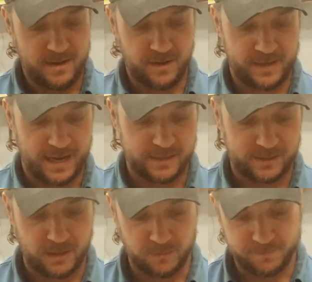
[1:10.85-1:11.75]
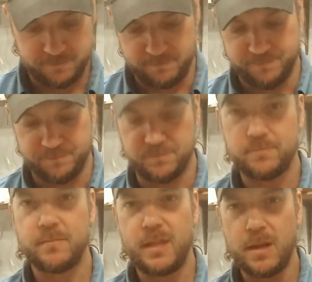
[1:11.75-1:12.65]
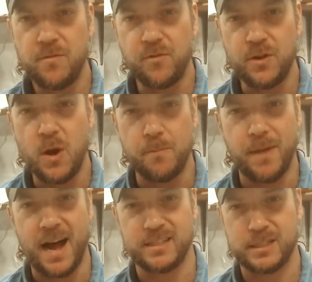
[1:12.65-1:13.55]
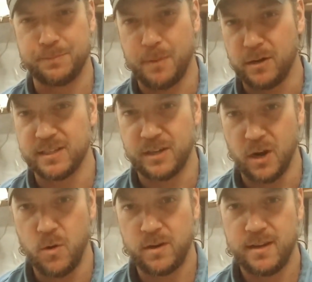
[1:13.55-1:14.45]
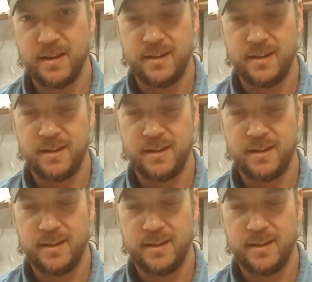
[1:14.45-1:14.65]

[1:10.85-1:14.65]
Okay, so before you go buy spalted oak